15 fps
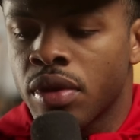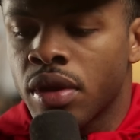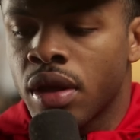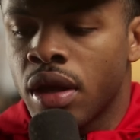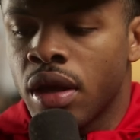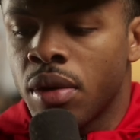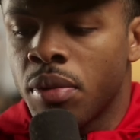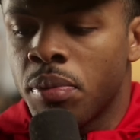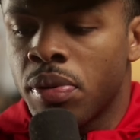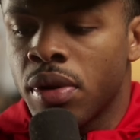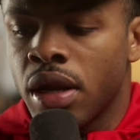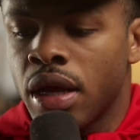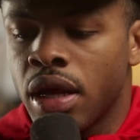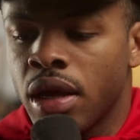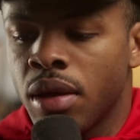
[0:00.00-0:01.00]
and
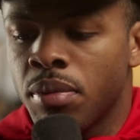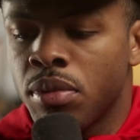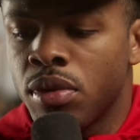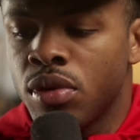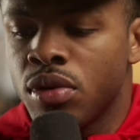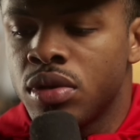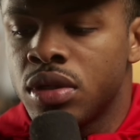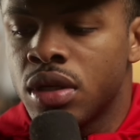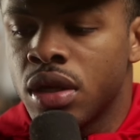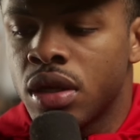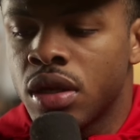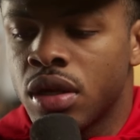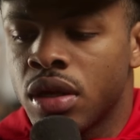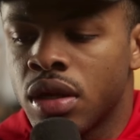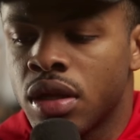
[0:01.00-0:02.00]
playing music
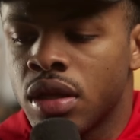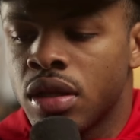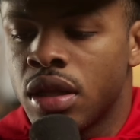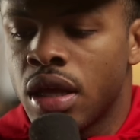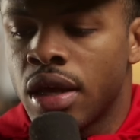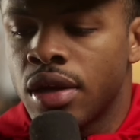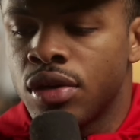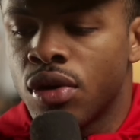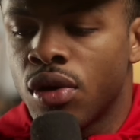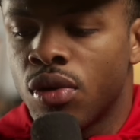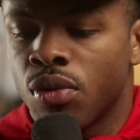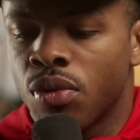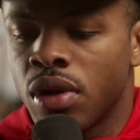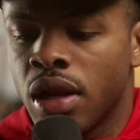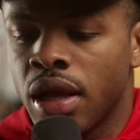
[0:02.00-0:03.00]
that don't
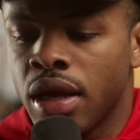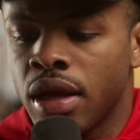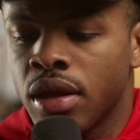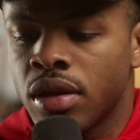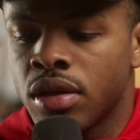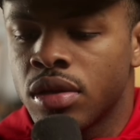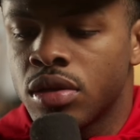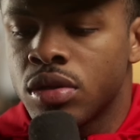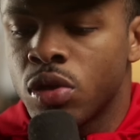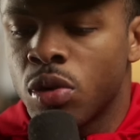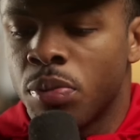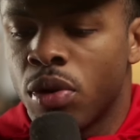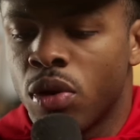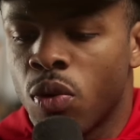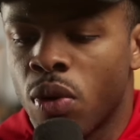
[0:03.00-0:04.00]
relate. So
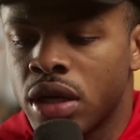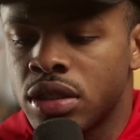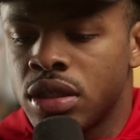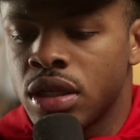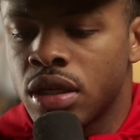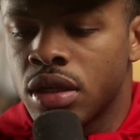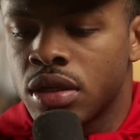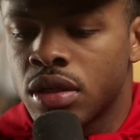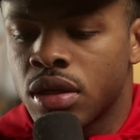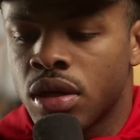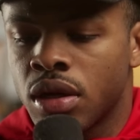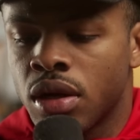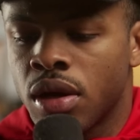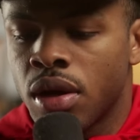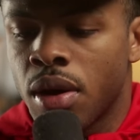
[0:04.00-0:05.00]
boom, watch this.
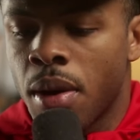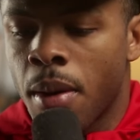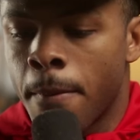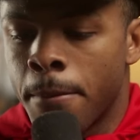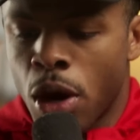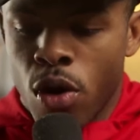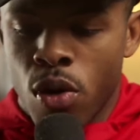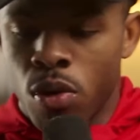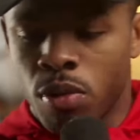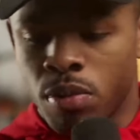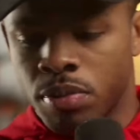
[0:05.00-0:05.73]
Boom.